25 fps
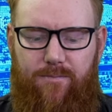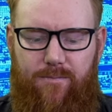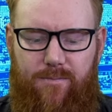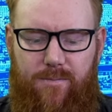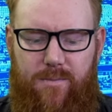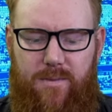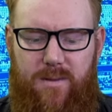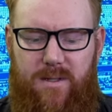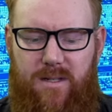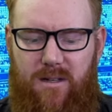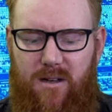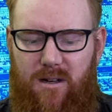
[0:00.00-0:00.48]

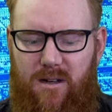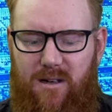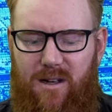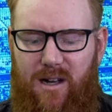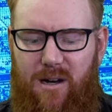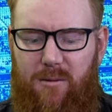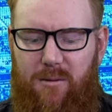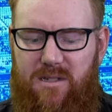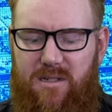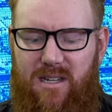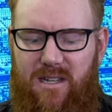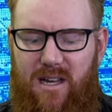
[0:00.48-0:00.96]
Yep. So I'm going
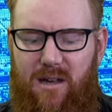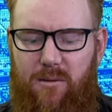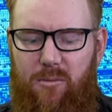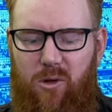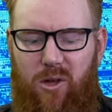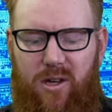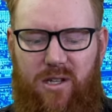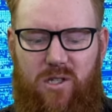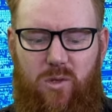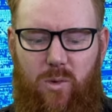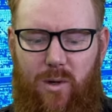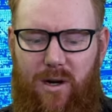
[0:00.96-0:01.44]
to be say
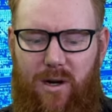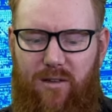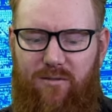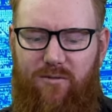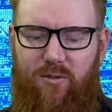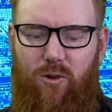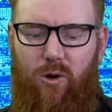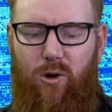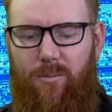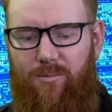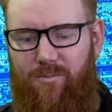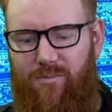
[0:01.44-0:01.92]
like
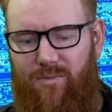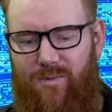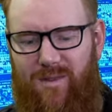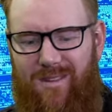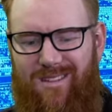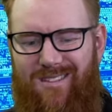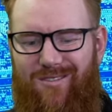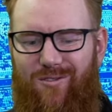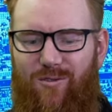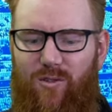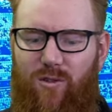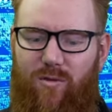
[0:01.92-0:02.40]
24,
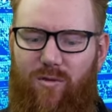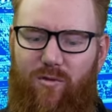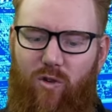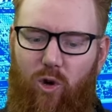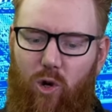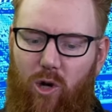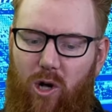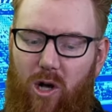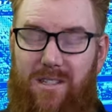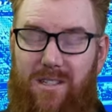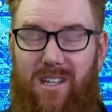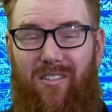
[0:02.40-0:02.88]
yep. four,
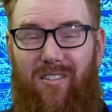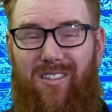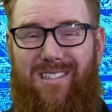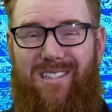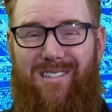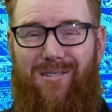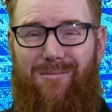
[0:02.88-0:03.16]
goals. Give us some